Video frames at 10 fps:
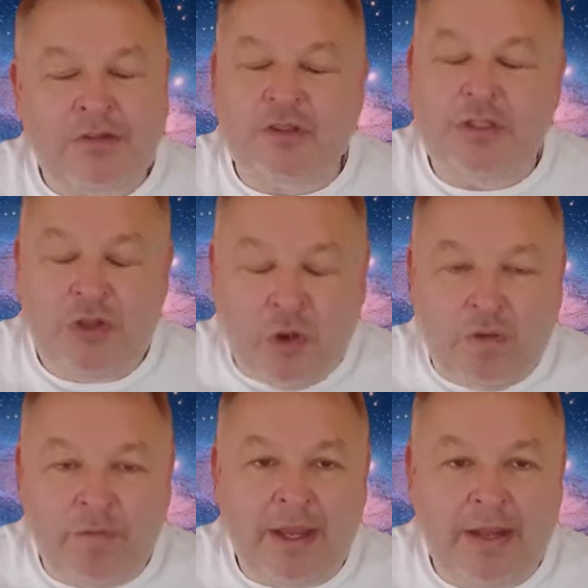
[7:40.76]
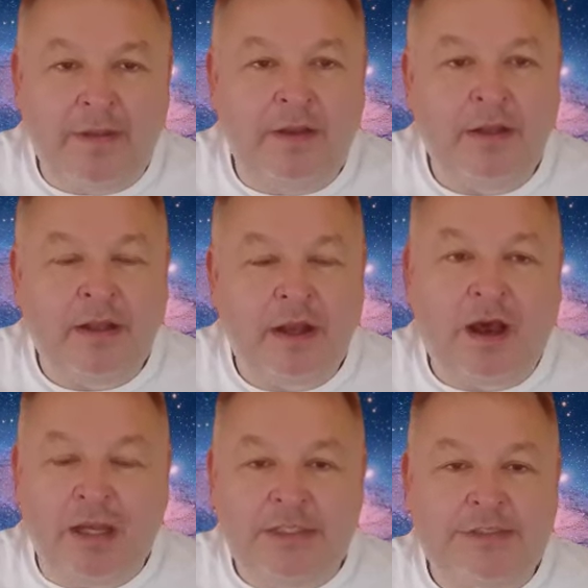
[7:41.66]
sorry, not on there, that
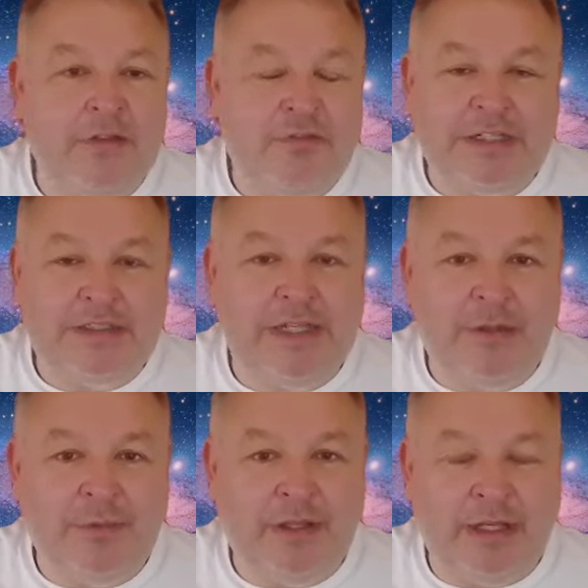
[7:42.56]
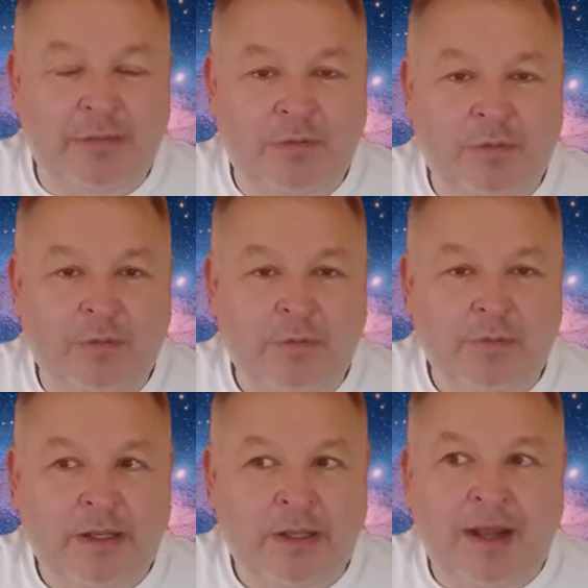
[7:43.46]
I don't resonate with anymore.
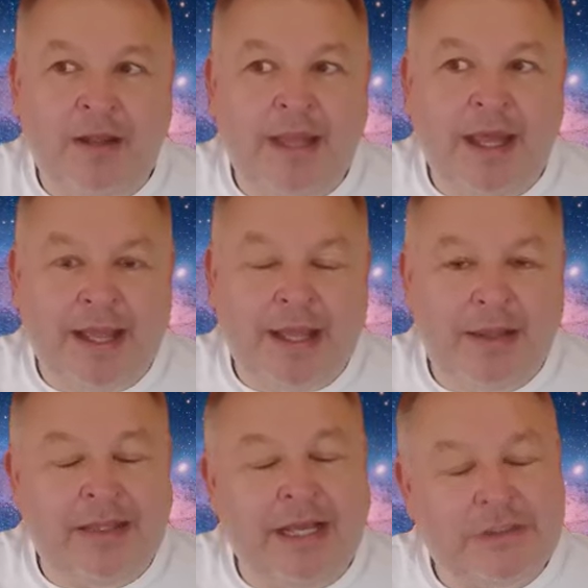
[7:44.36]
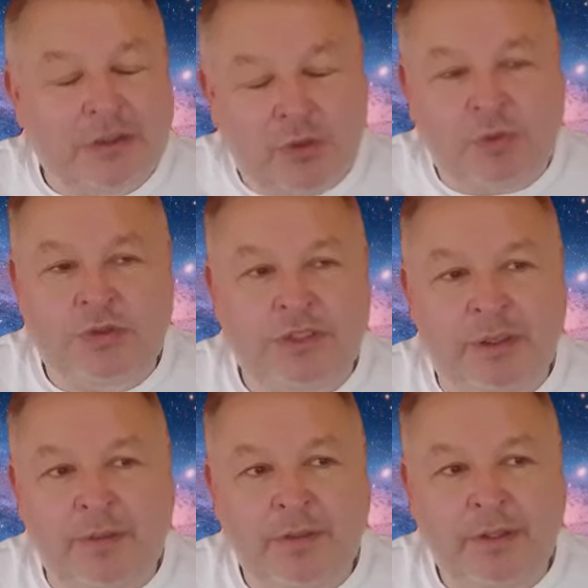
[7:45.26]
And that
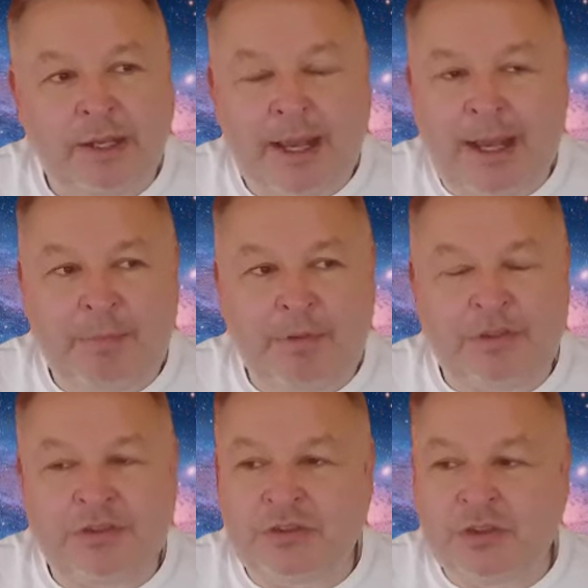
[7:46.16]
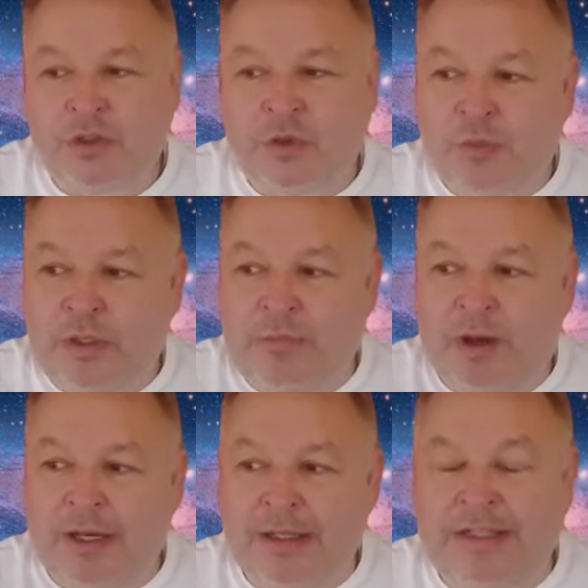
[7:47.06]
also happens.
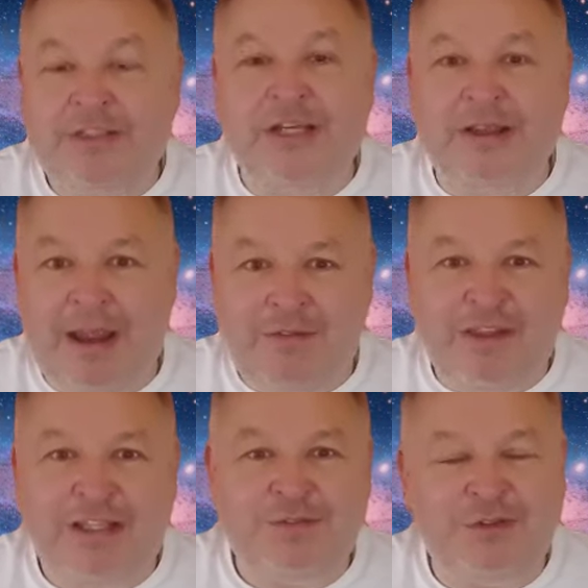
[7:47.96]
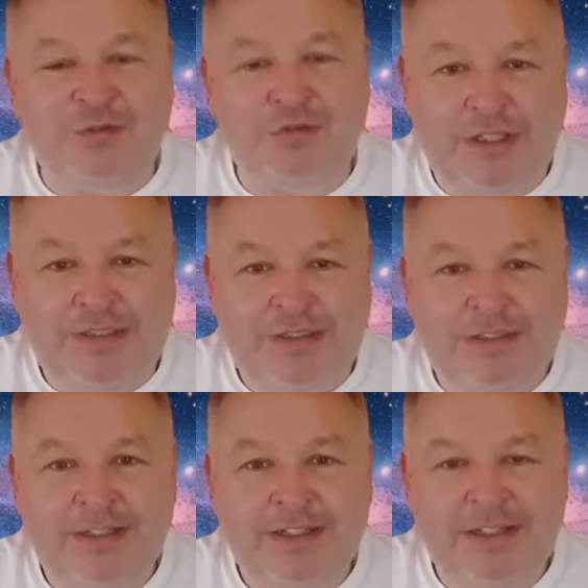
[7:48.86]
Everything's for a
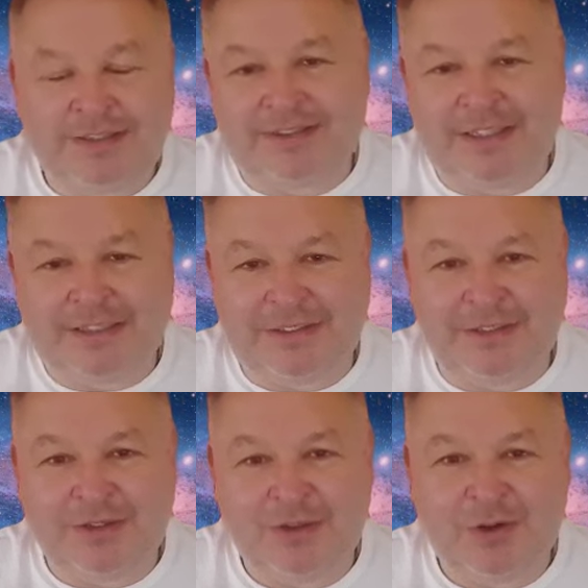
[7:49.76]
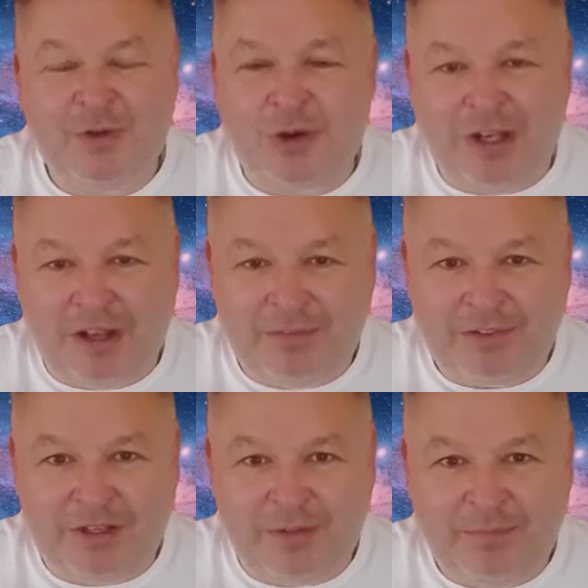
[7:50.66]
reason, a season, or a
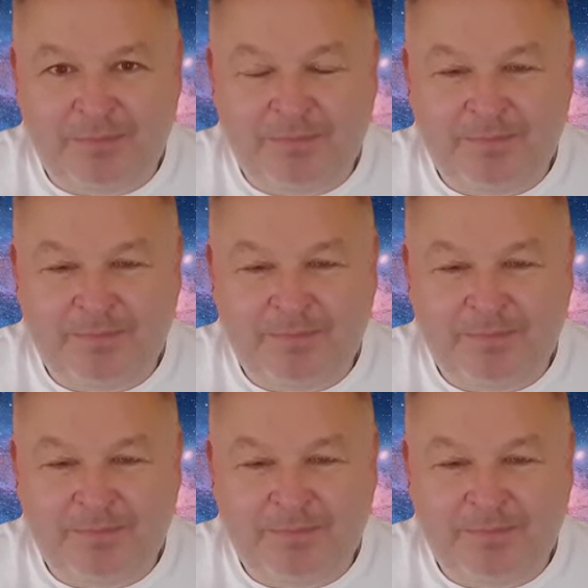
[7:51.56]
lifetime.